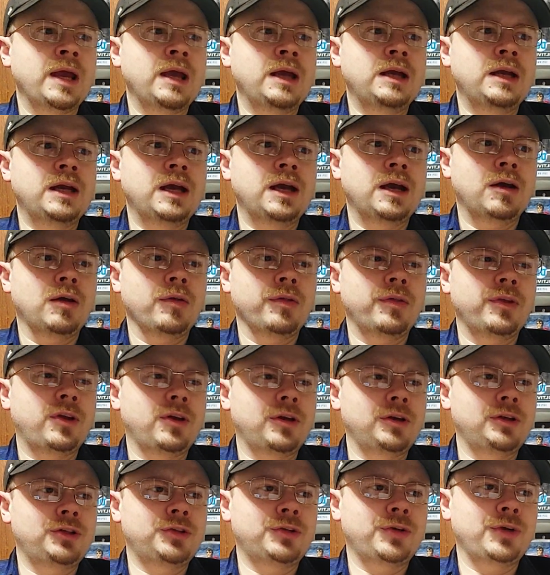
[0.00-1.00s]
Now, The
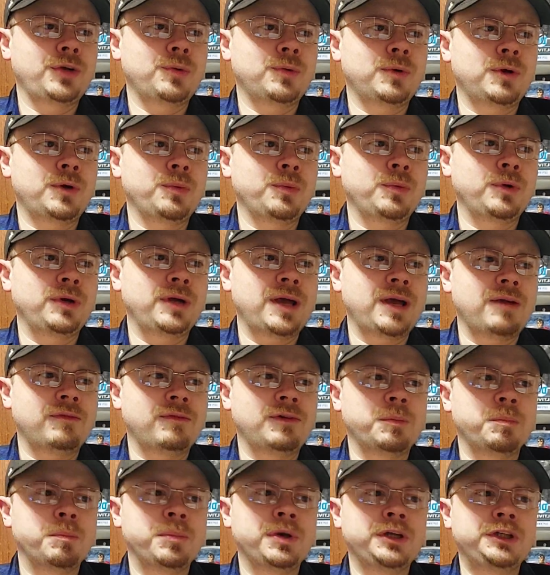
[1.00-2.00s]
Conjuring 1 would have
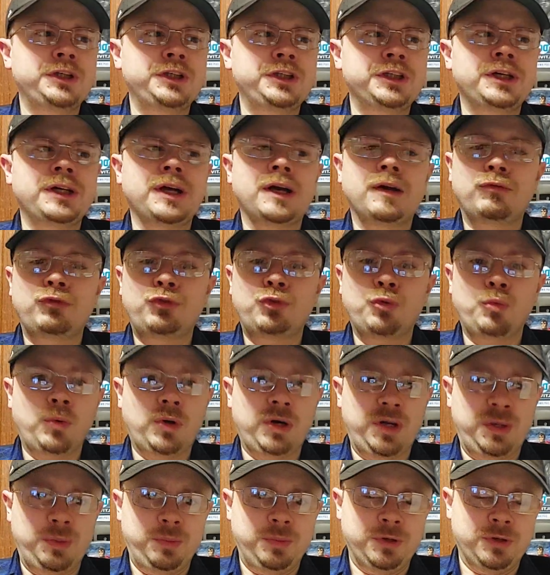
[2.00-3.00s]
a budget of
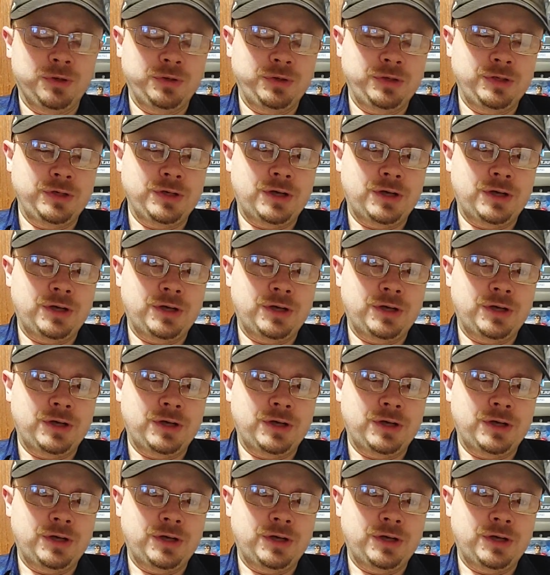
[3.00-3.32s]
$20 million,